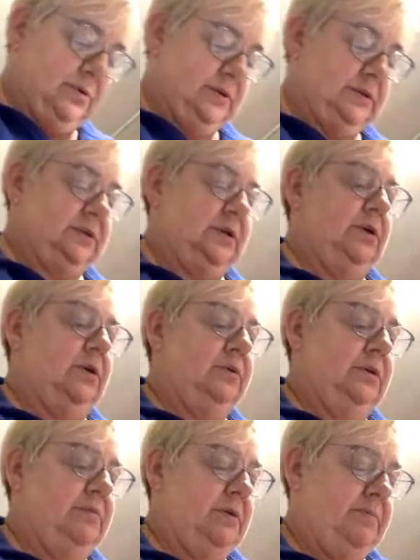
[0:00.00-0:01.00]
on. So you
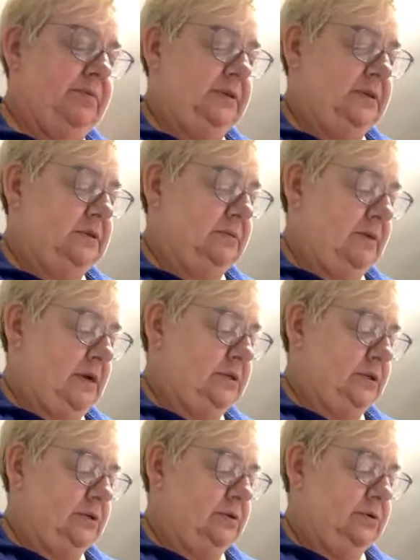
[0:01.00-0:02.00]
only want to put the
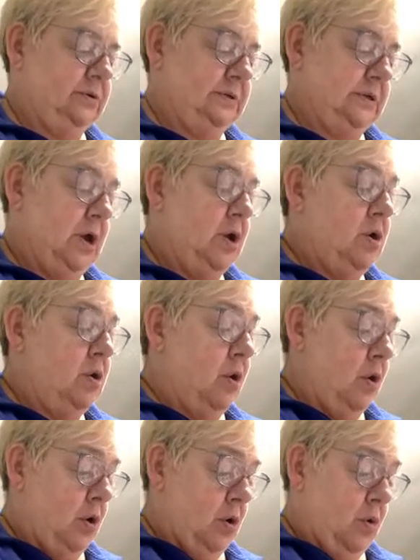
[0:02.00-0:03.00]
dimensionals
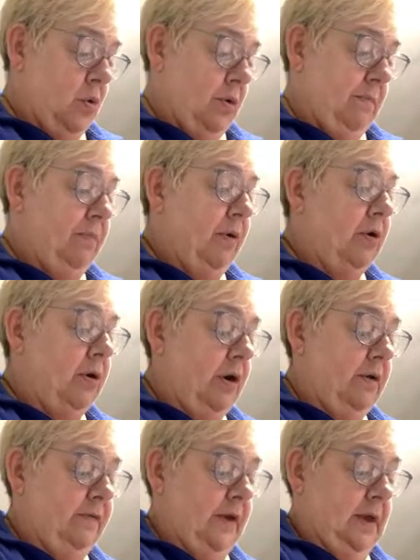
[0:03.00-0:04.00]
on
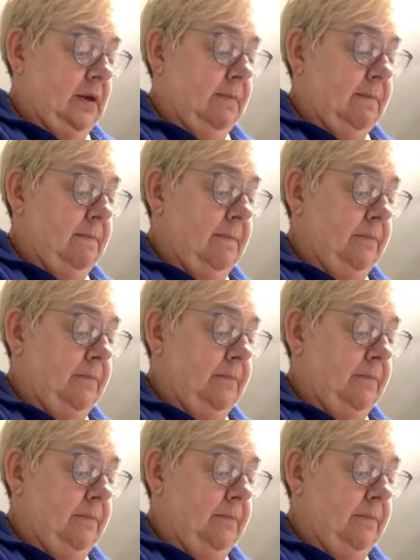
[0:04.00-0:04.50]
part of him.